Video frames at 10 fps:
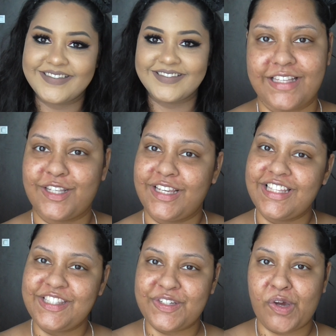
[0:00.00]
Okay, so
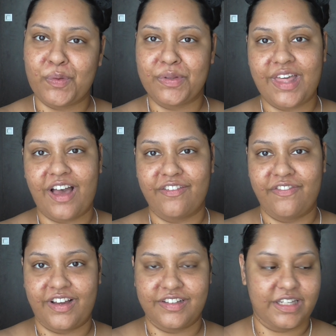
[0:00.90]
let's start with
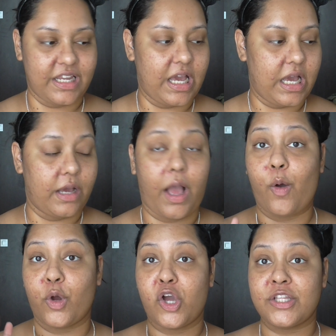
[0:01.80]

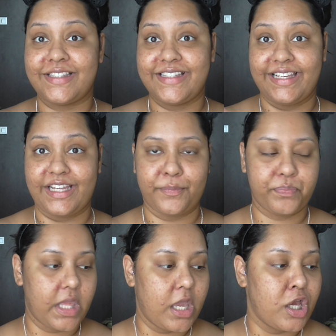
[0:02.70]
our concealer.
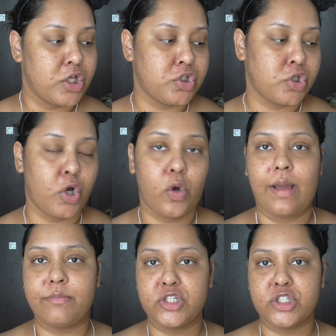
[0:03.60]
So
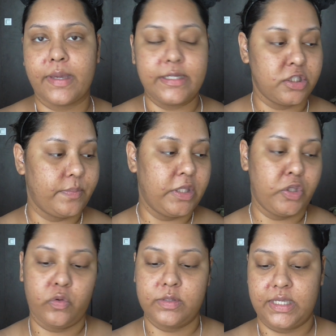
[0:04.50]
I'm just going to be
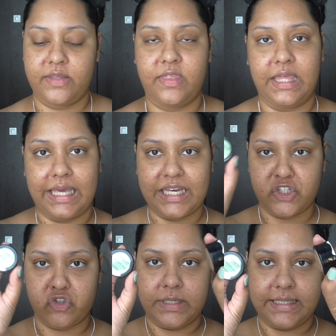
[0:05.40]
using the
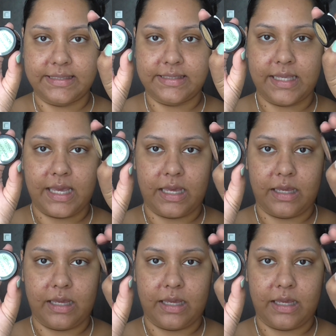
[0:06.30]
Catrice